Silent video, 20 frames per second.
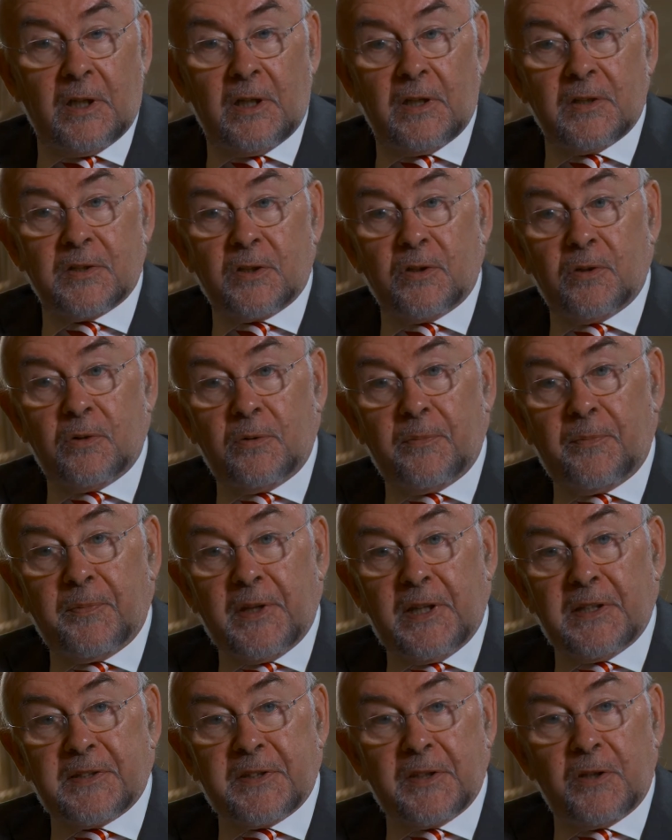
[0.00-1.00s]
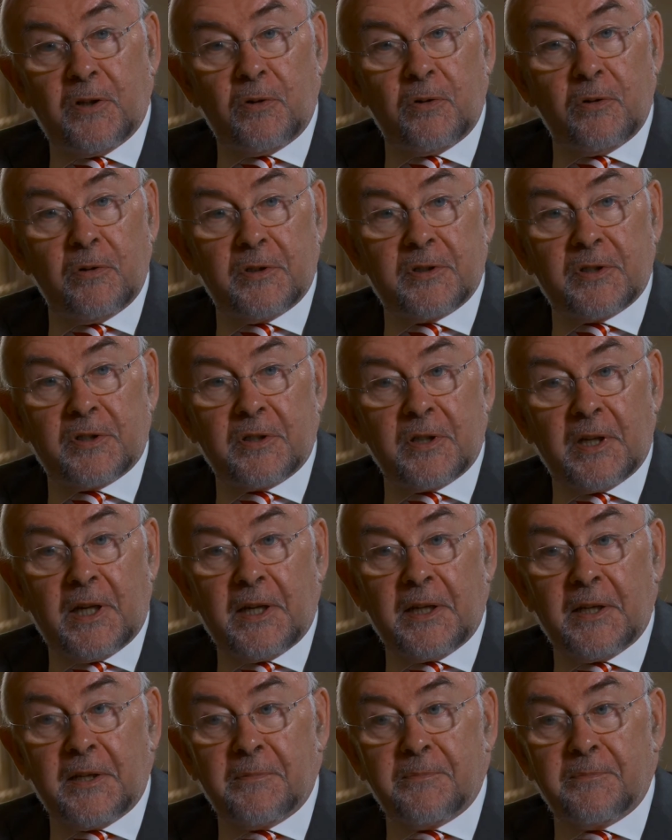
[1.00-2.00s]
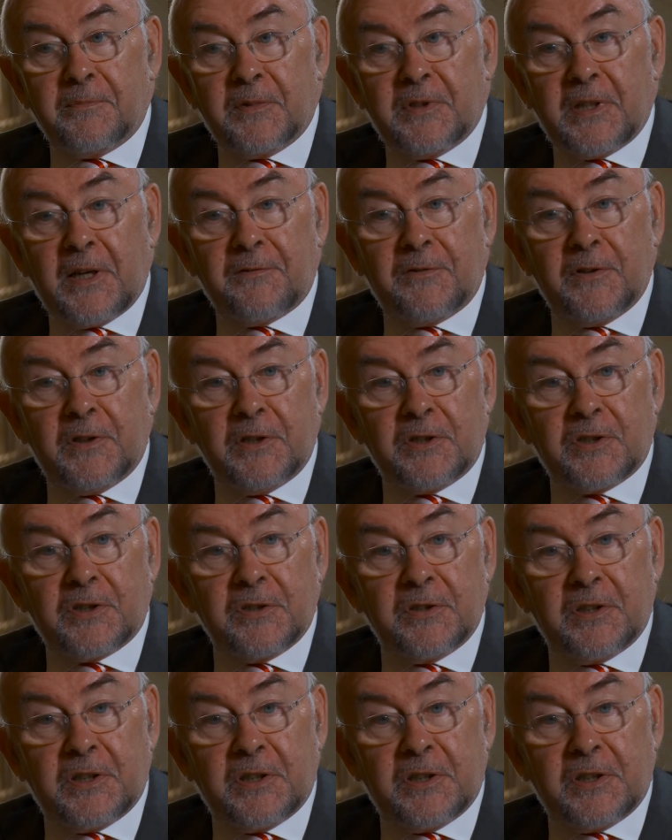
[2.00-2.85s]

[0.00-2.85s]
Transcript: So it's the old definition,